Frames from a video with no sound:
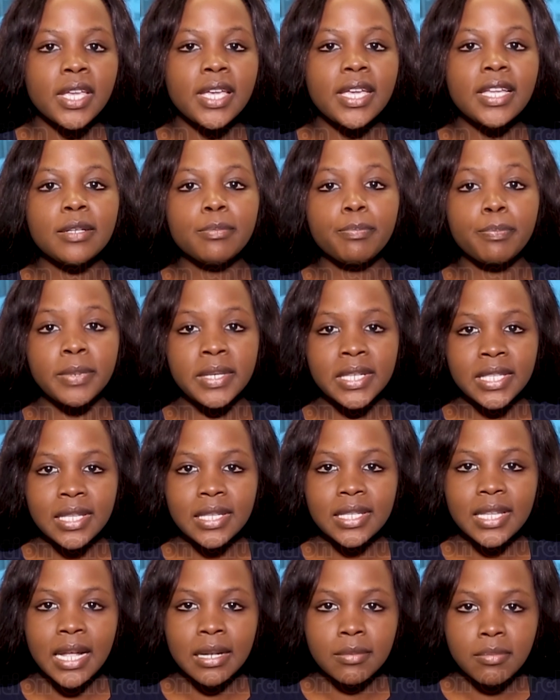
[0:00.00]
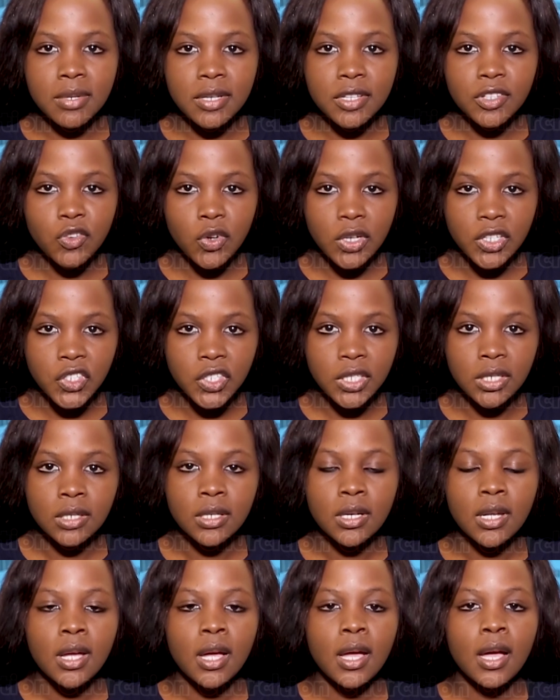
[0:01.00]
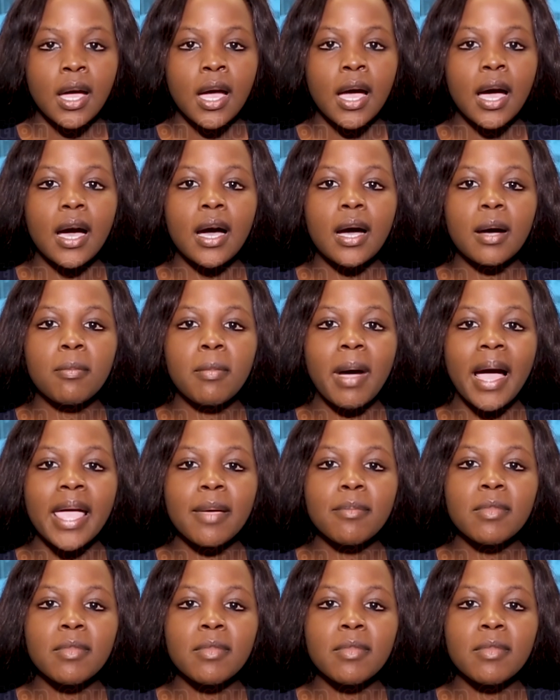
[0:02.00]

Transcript: in business administration I